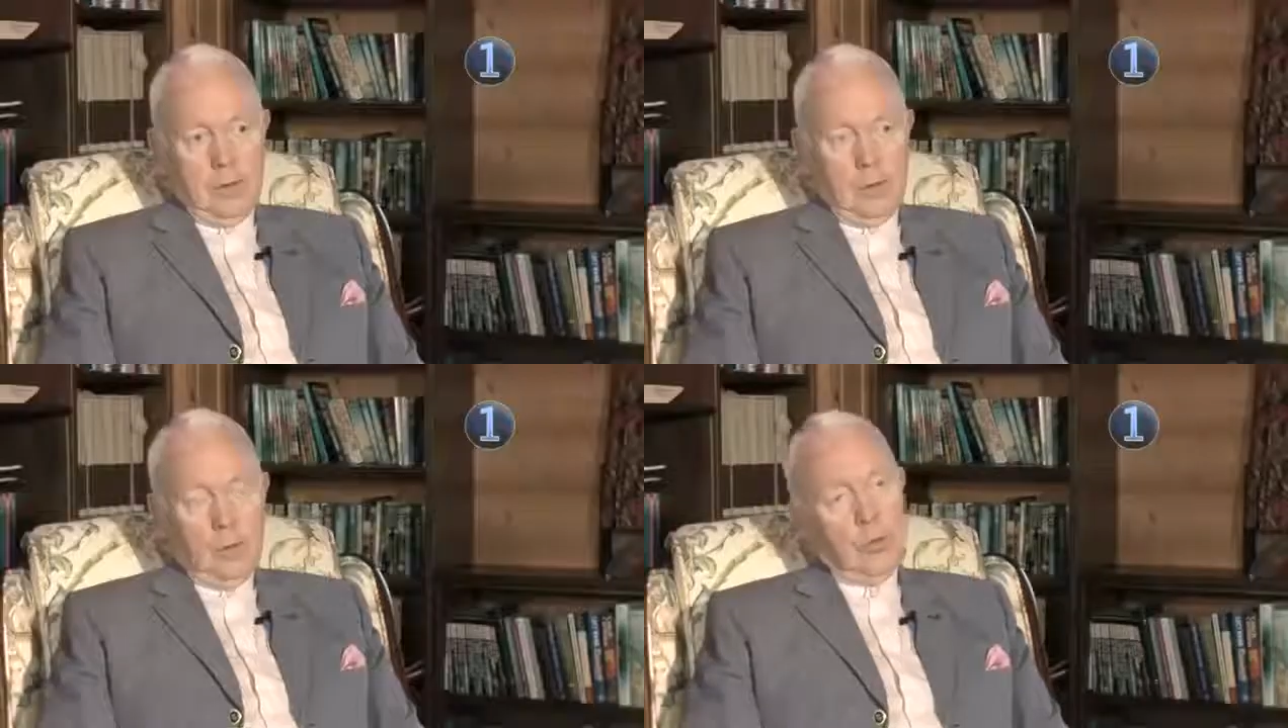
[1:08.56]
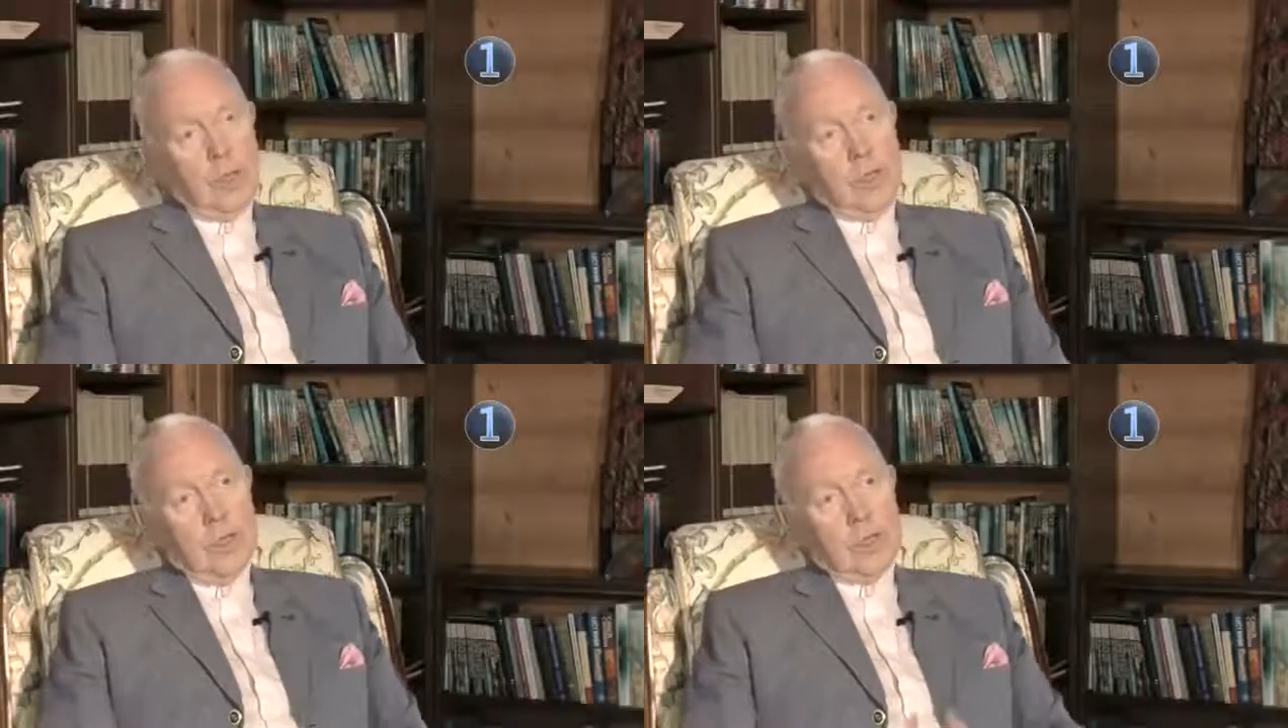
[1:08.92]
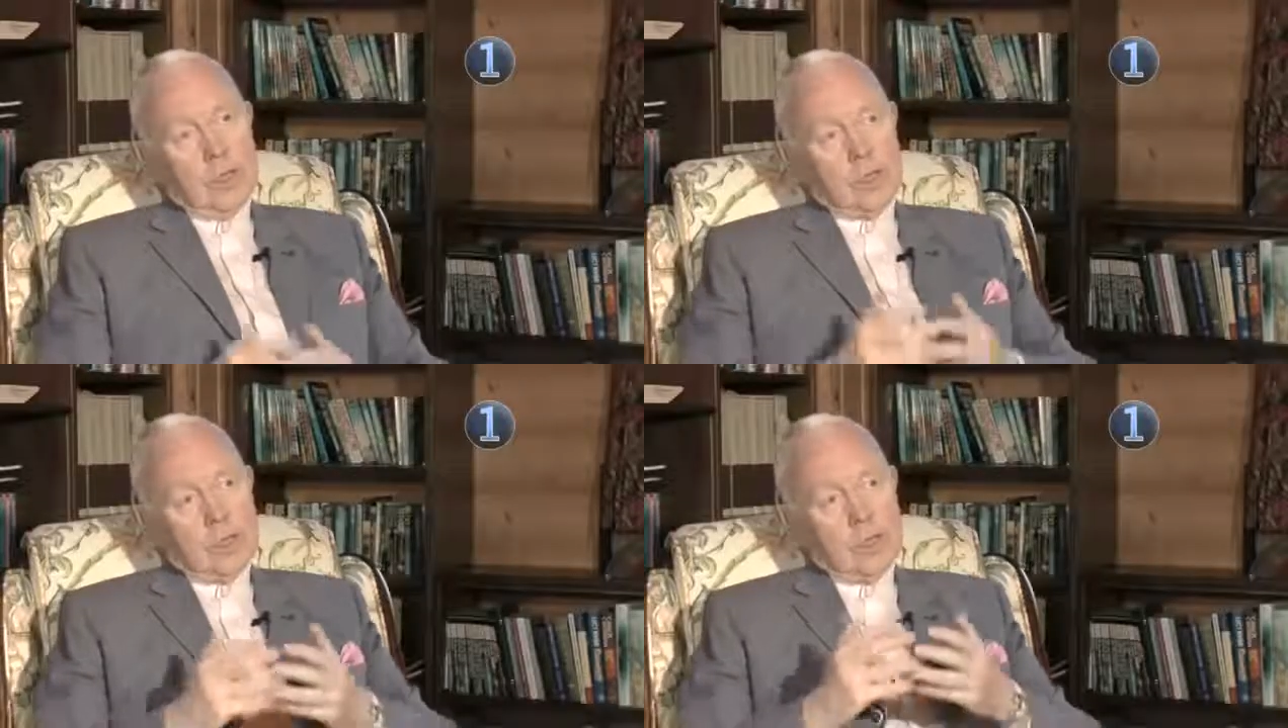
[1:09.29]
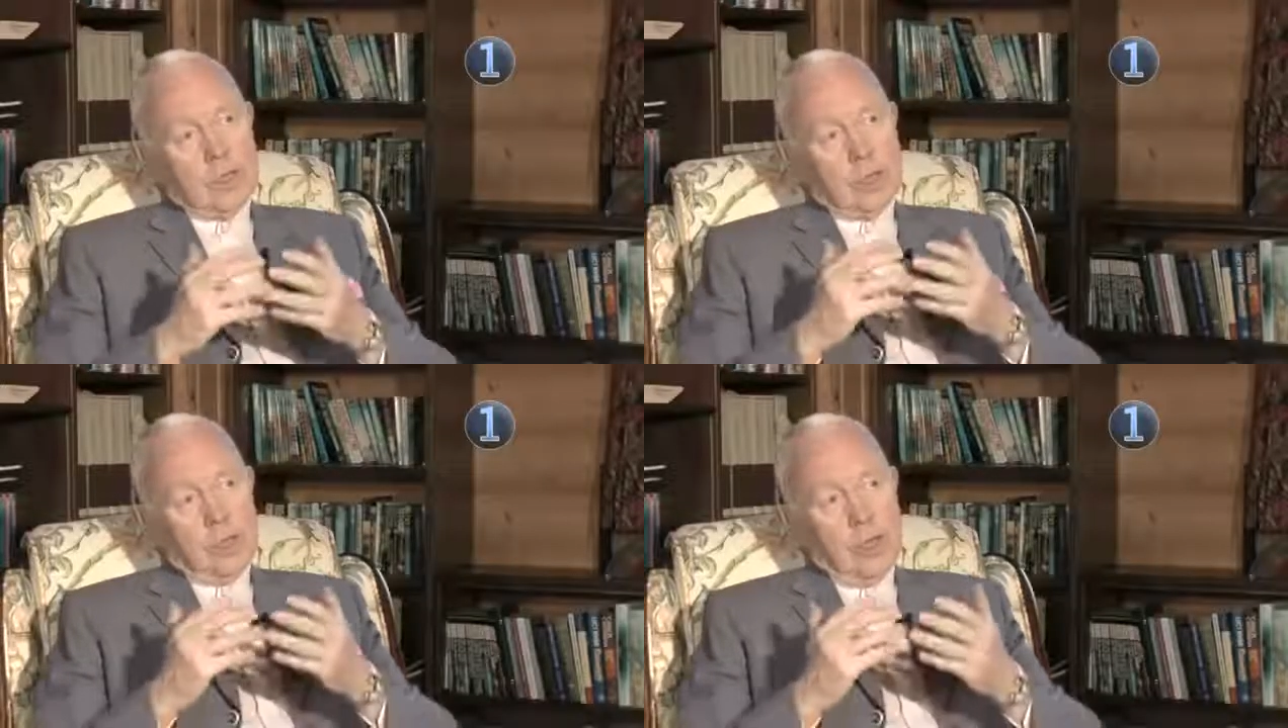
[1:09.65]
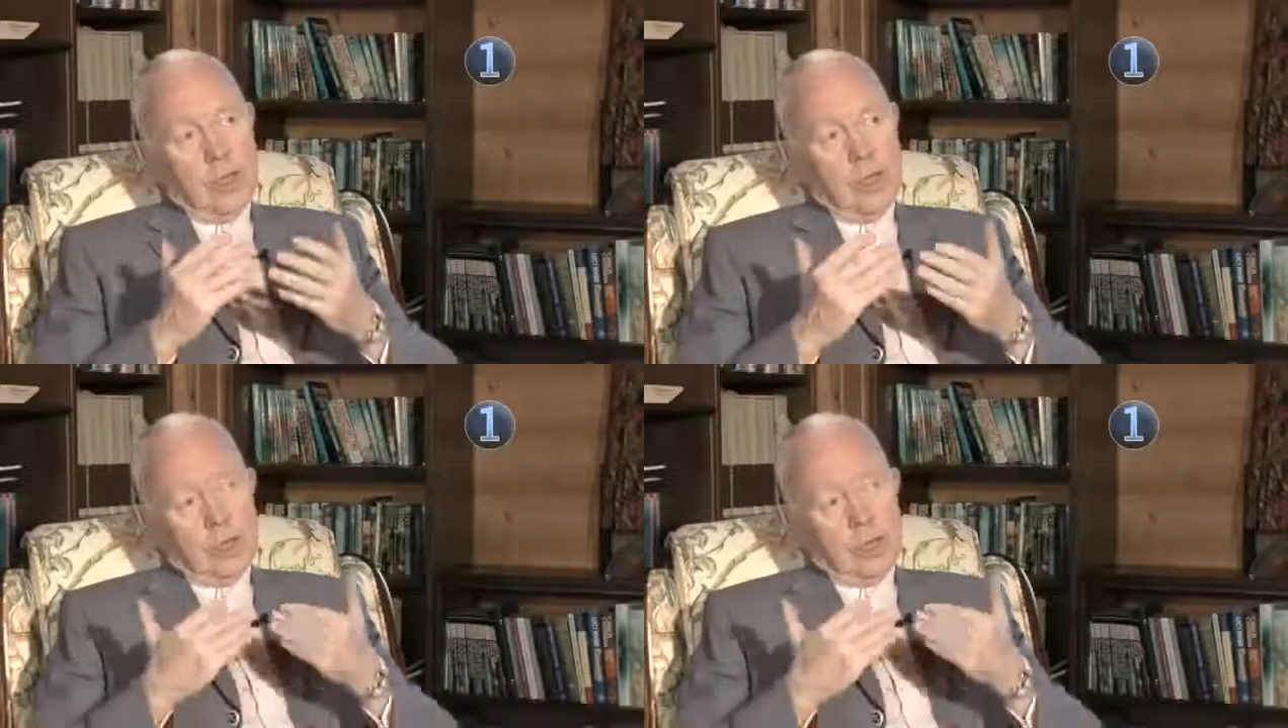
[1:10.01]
You will realize that the brain,